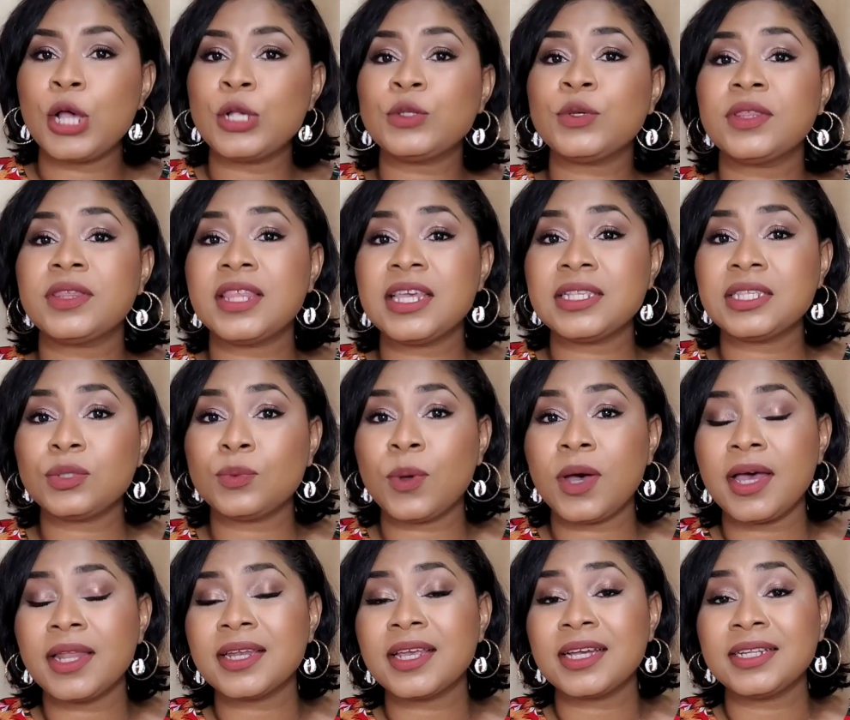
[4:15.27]
So this
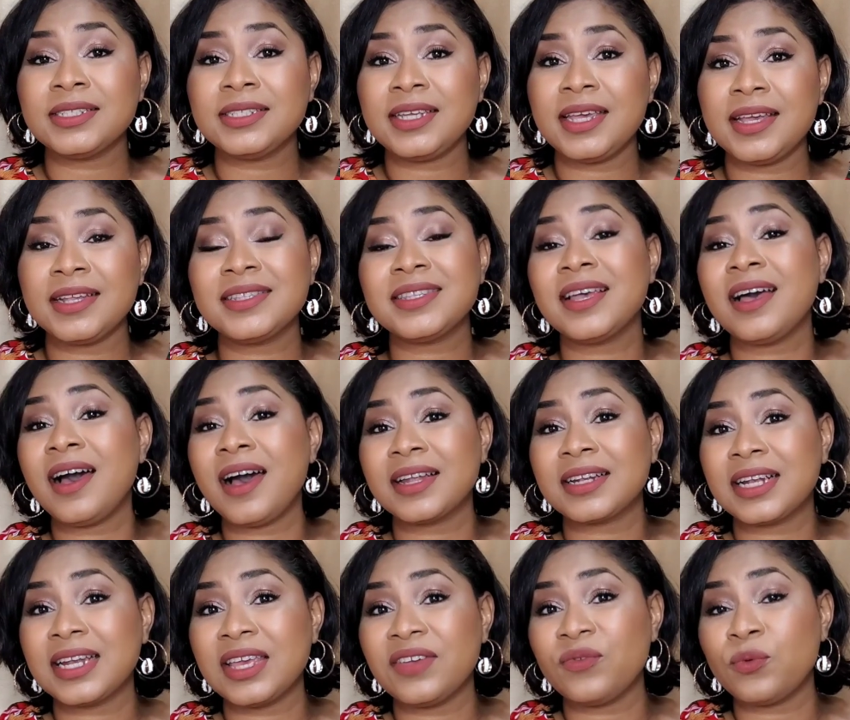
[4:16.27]
one contains
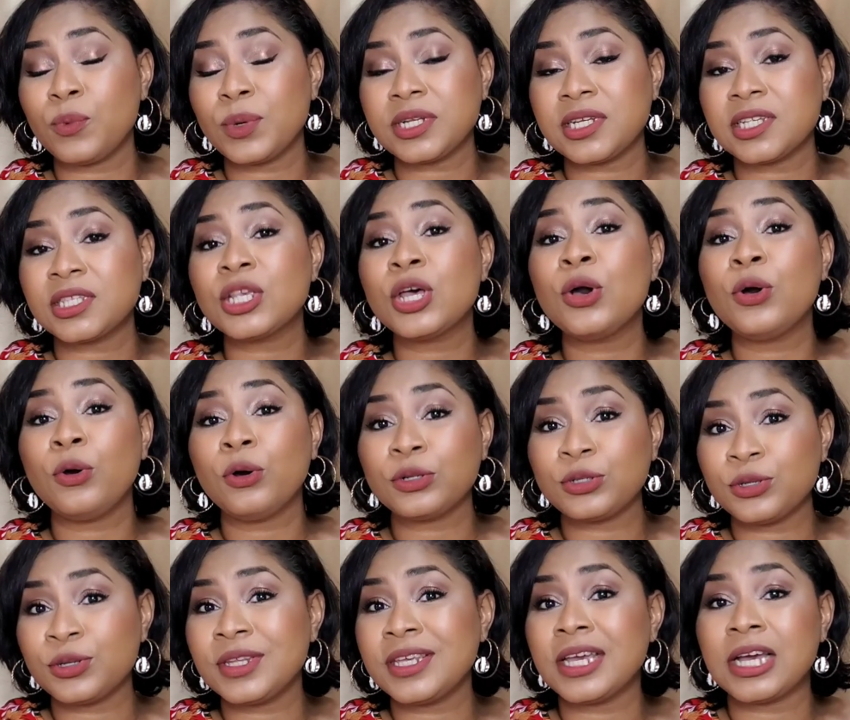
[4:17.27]
heartleaf, which is
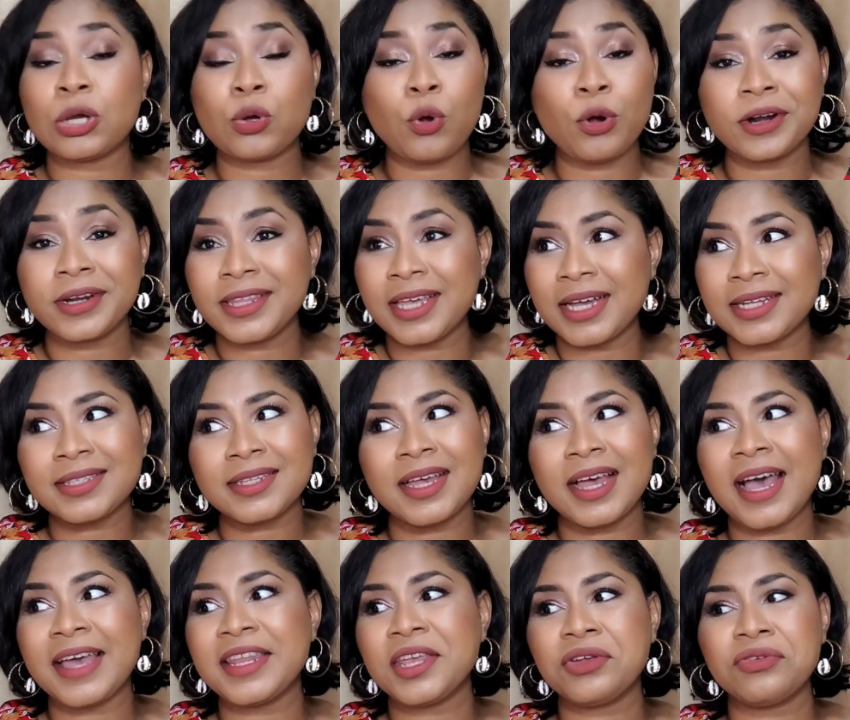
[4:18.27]
Houttuynia cordata,
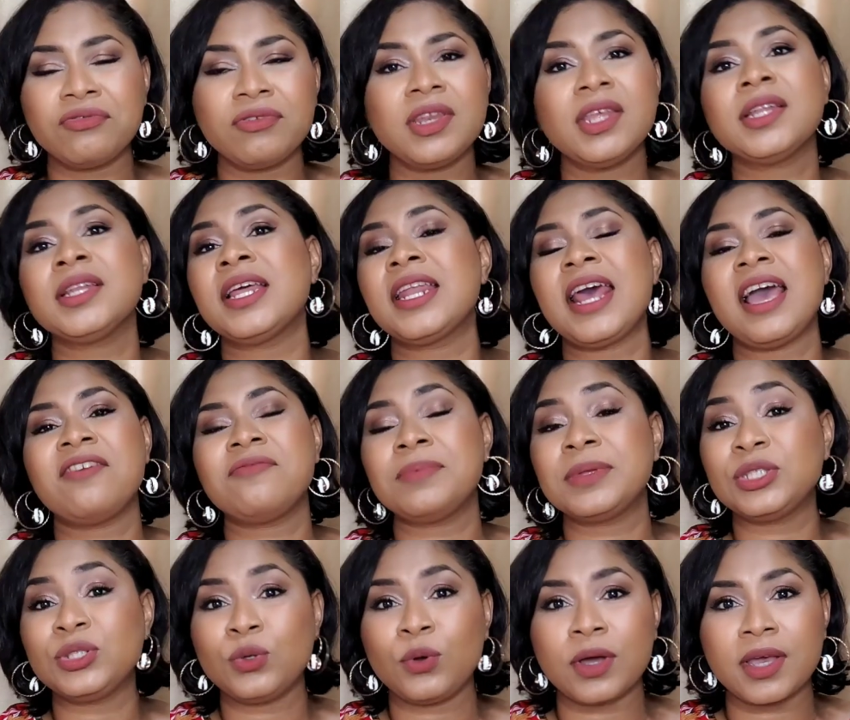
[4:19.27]
an ingredient that I have
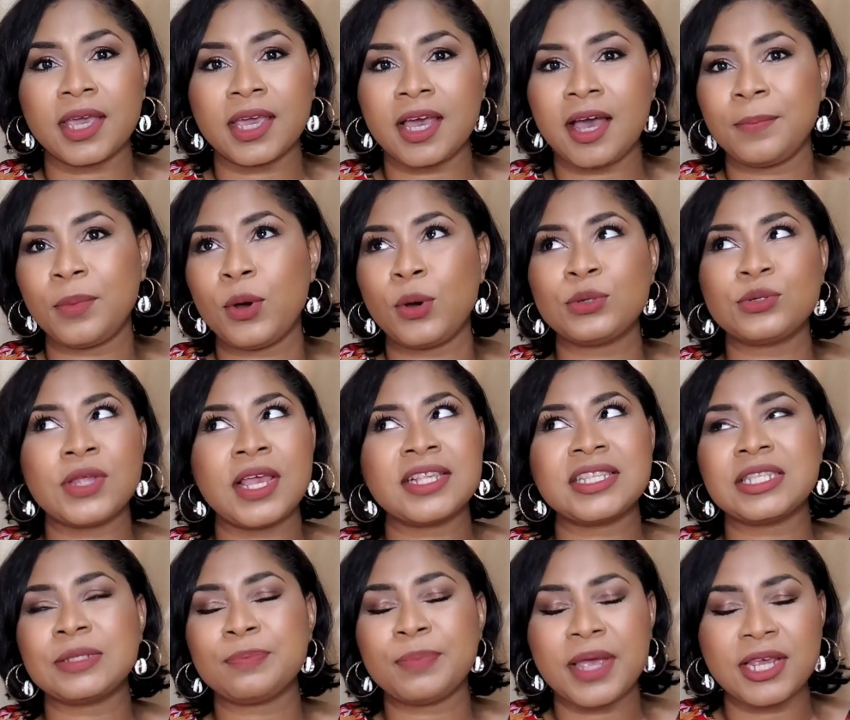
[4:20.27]
been talking about,
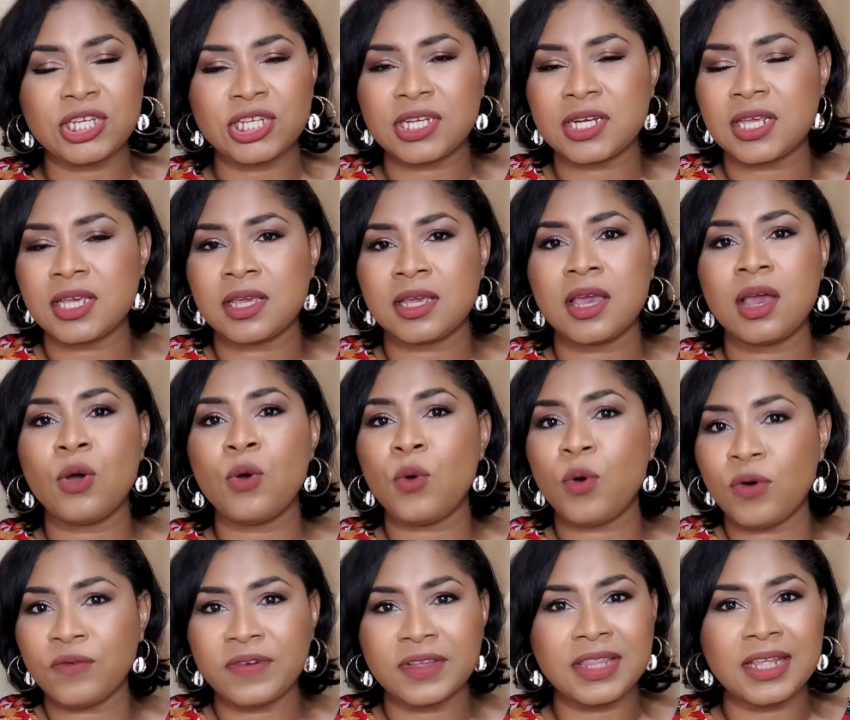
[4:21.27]
especially
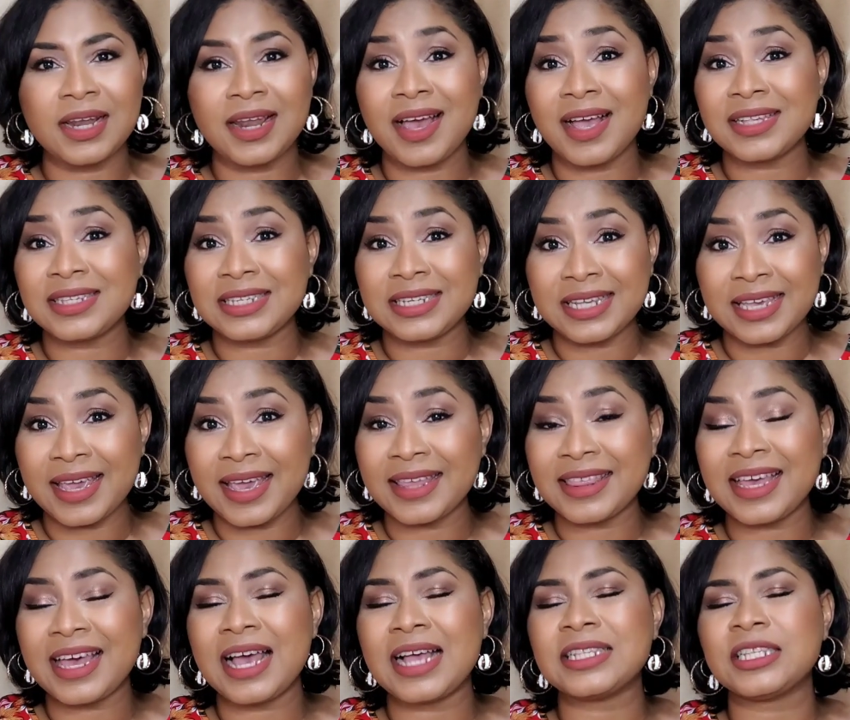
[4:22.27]
over the last year,
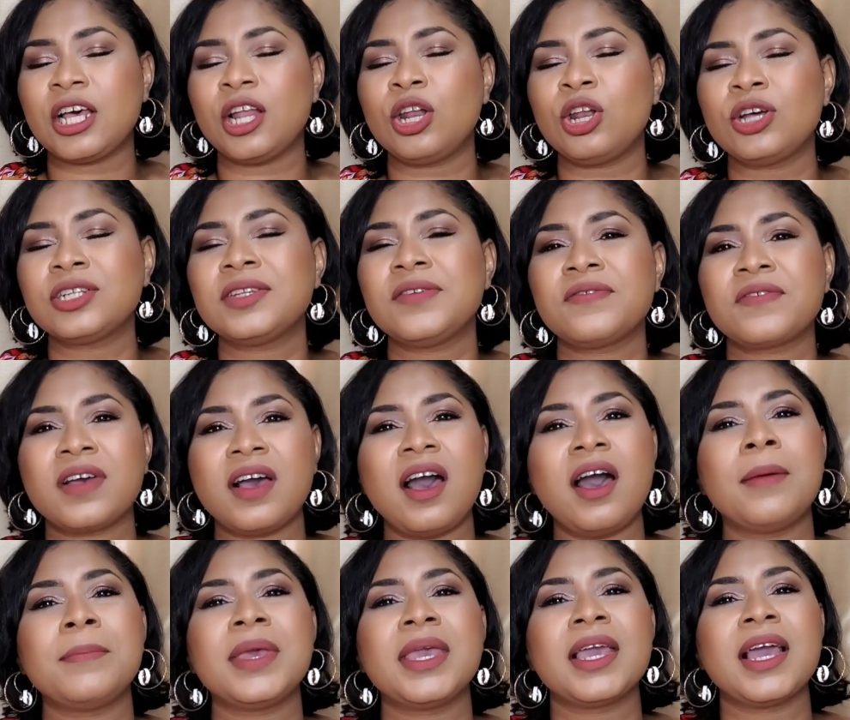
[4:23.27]
that has a lot of
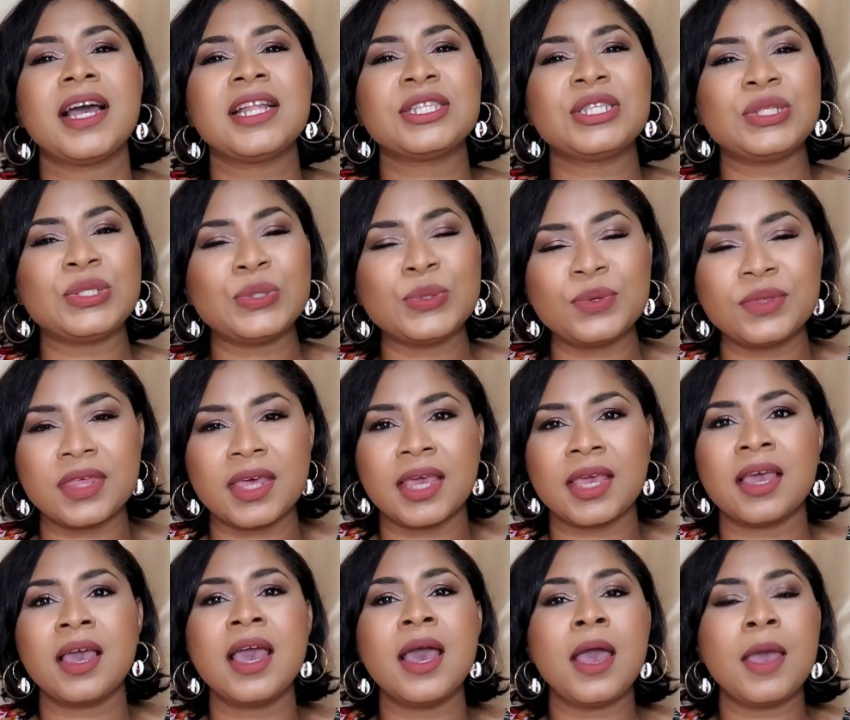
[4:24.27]
calming and
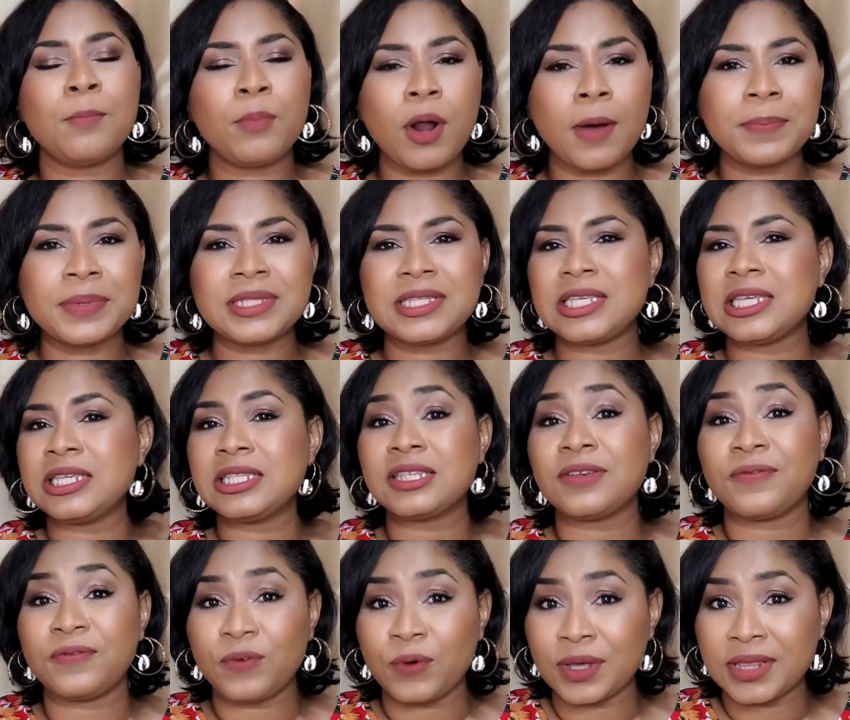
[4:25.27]
soothing properties
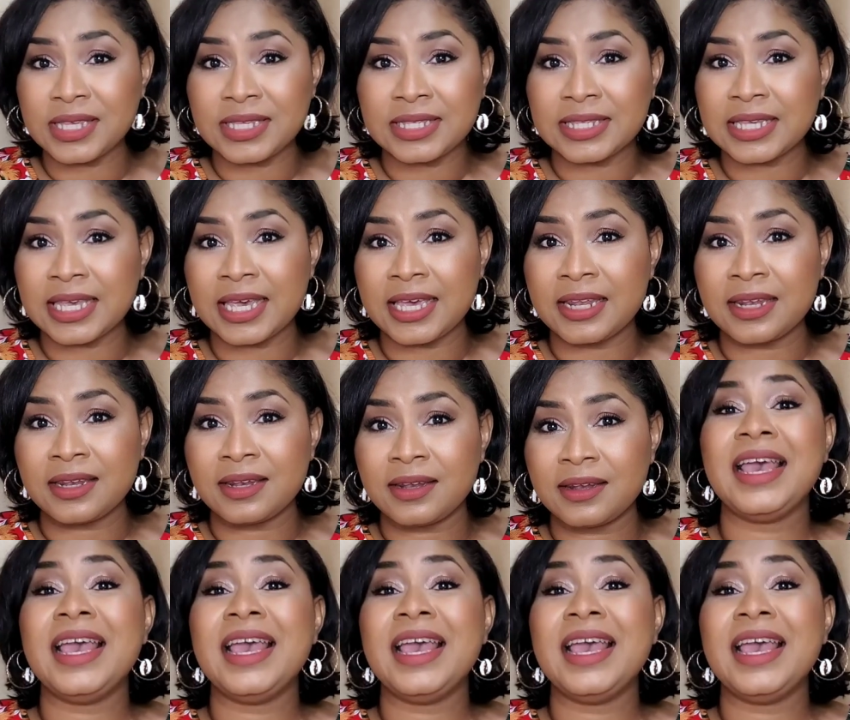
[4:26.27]
for the skin.